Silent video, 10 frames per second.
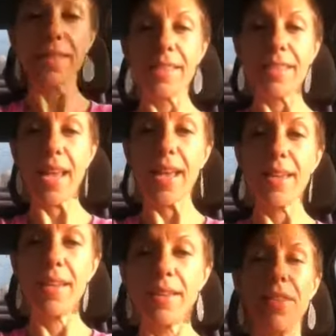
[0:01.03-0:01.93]
It's
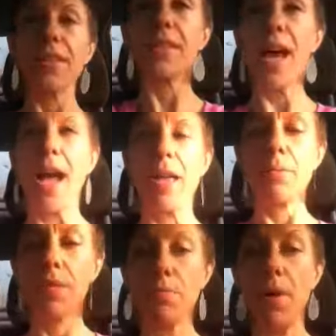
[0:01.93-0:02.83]
said that
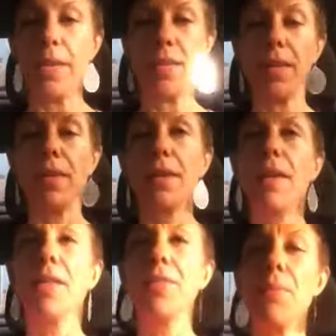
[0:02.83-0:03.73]
time is money.
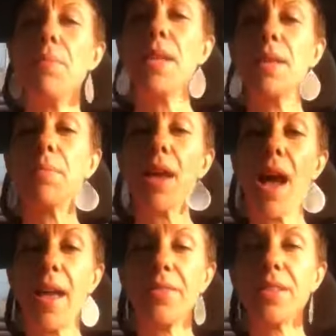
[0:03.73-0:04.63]
The meaning
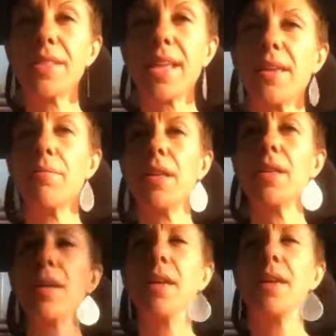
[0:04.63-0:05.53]
behind the
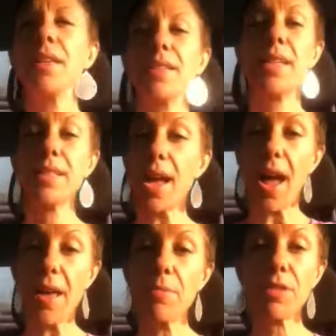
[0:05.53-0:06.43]
statement is that
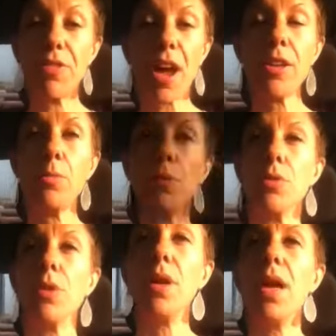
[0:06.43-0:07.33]
time is
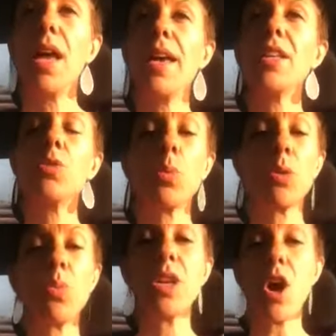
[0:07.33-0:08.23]
valuable, and it's
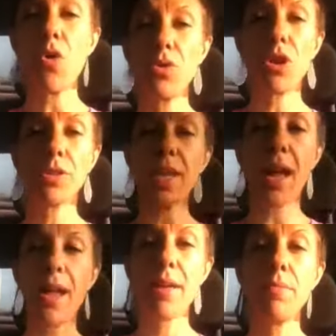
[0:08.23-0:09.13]
when we own our
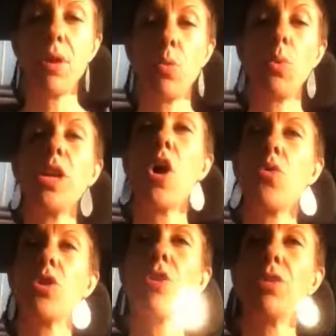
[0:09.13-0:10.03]
time, we own